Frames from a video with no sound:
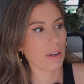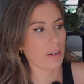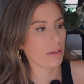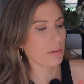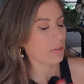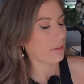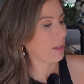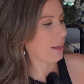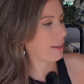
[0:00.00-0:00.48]

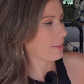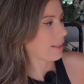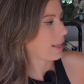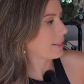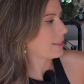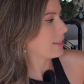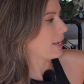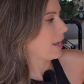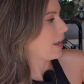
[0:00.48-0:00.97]
and like
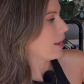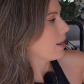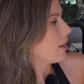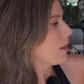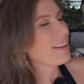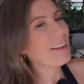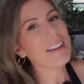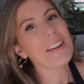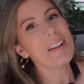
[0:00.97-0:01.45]
that's it.
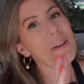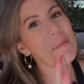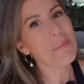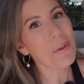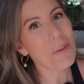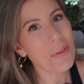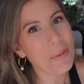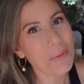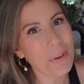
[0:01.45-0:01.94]
And then
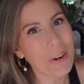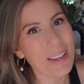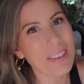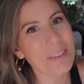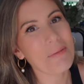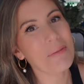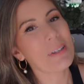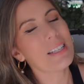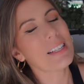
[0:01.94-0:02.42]
number three,
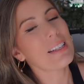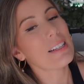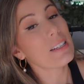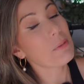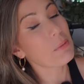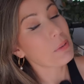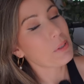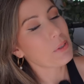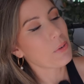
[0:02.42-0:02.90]
the reason
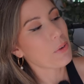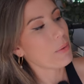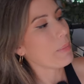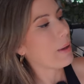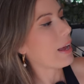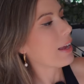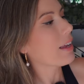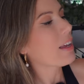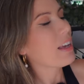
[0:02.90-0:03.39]
this one's going
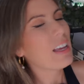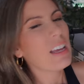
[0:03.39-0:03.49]
back,